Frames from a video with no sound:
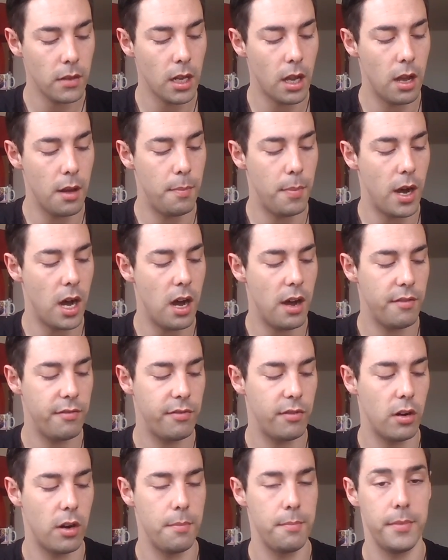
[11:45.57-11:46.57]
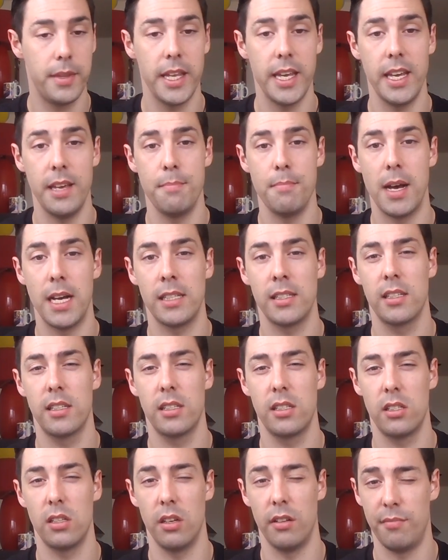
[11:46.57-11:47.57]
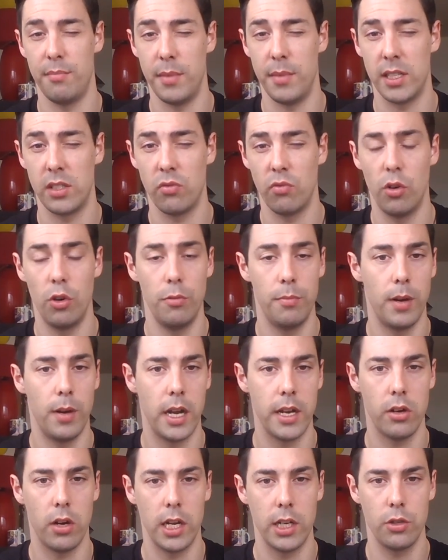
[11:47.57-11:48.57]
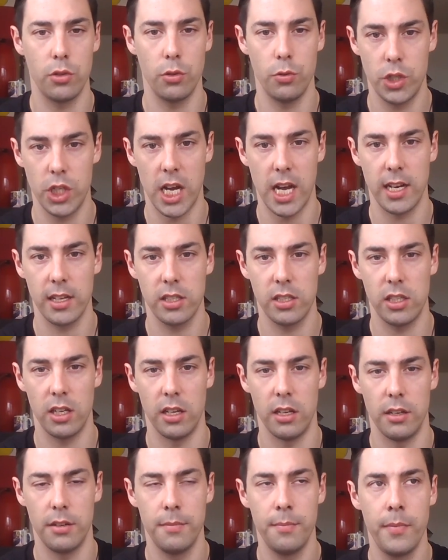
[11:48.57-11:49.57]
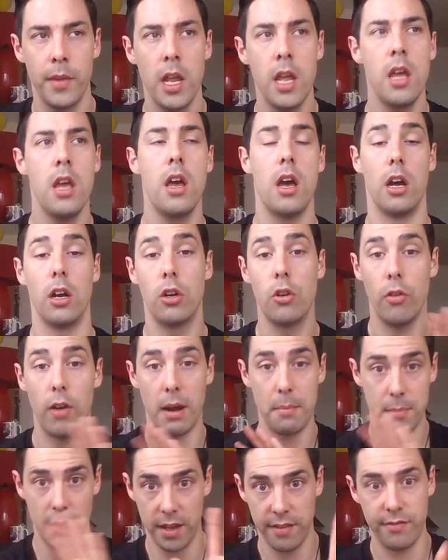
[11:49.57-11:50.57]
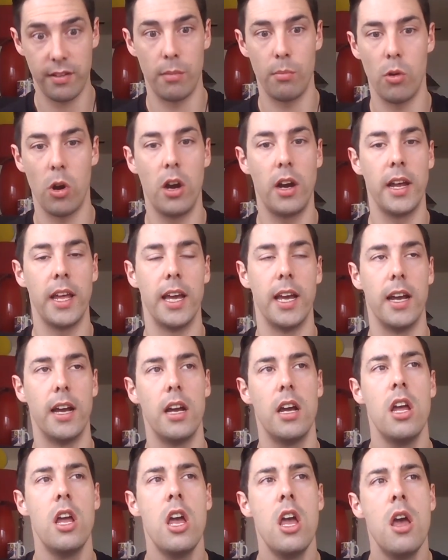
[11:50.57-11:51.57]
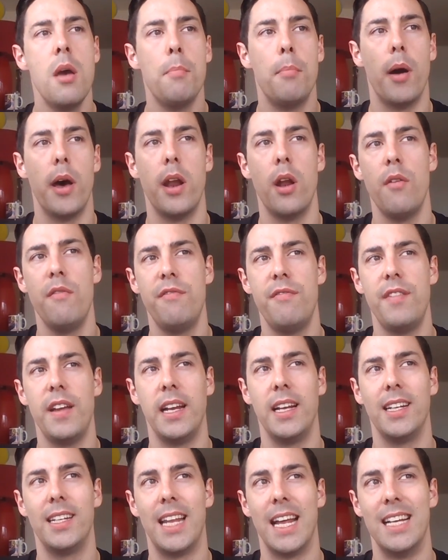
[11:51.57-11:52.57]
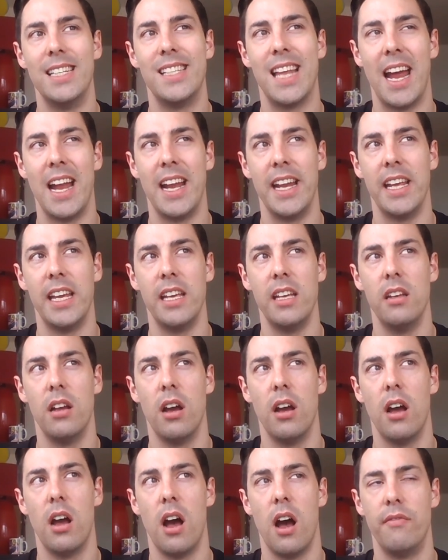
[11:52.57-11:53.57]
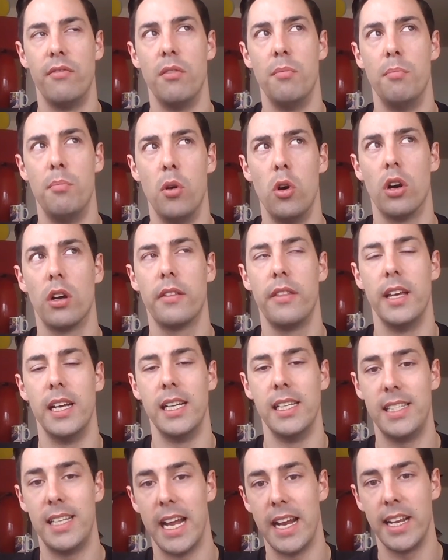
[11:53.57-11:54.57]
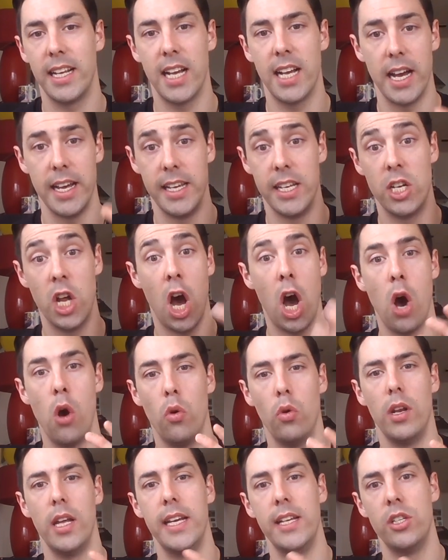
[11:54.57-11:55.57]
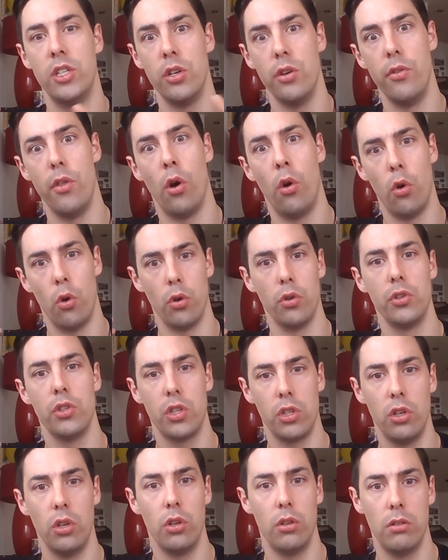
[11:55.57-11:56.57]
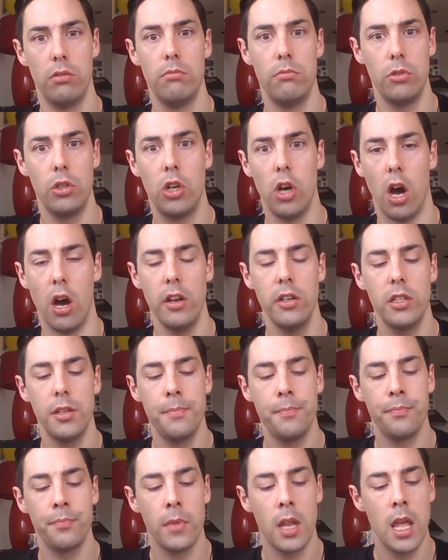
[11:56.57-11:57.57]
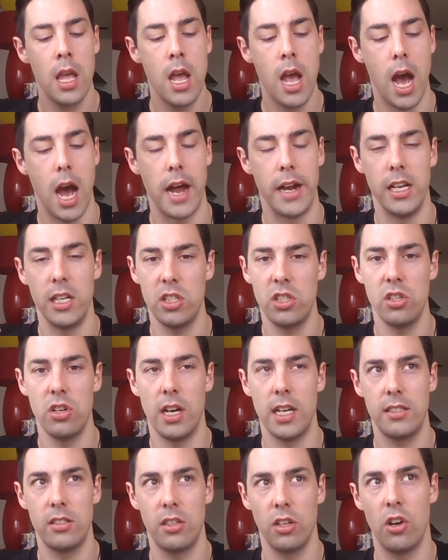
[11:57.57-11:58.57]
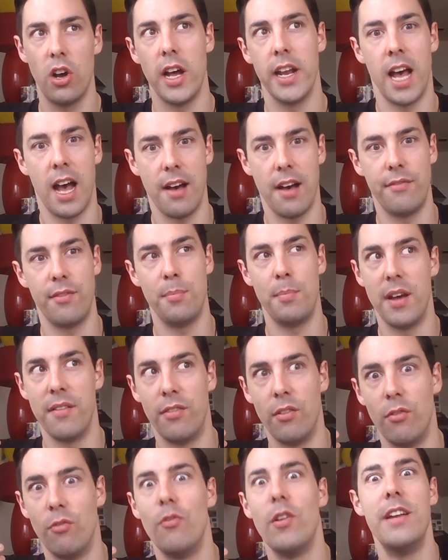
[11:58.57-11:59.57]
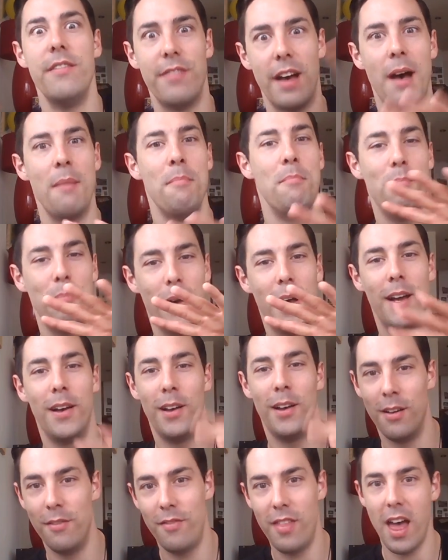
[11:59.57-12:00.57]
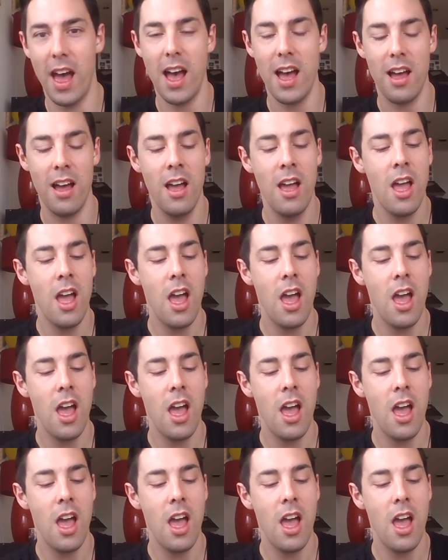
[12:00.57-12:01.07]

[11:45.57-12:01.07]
apart from the Masks of Misrule by Nigel Jackson, and correct me if I'm wrong here, but I don't think there's any other book that is dedicated wholly to the horned god, and it's nice to kind of have a bit of a revamp of that.